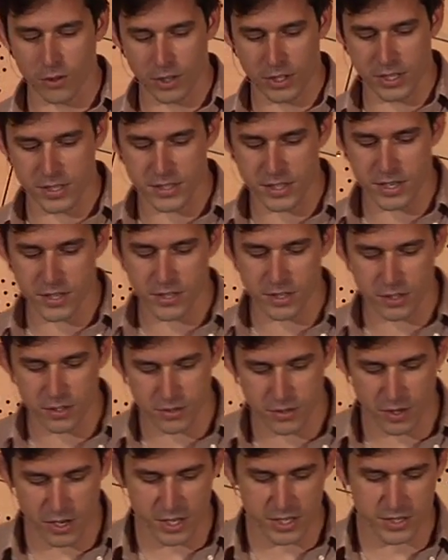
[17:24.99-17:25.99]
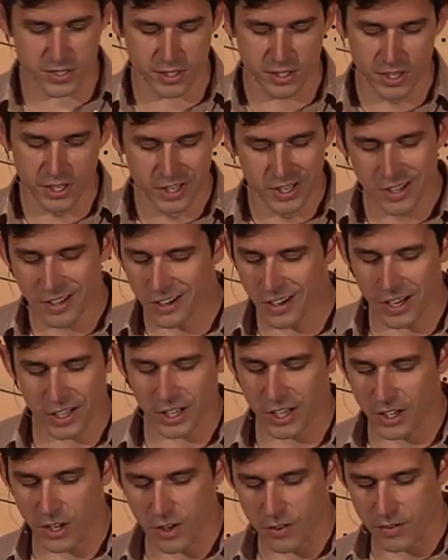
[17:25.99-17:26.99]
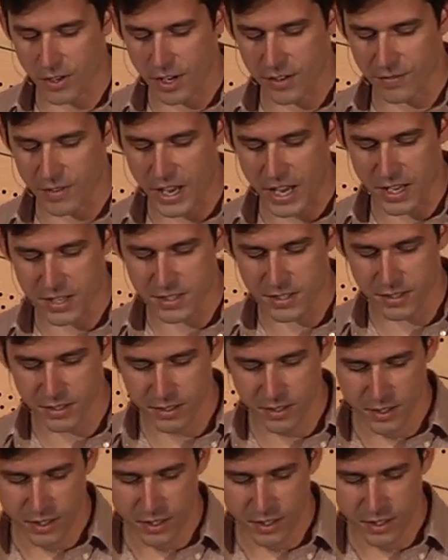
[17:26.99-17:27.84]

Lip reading: organization you trust, you're not going to go very fast.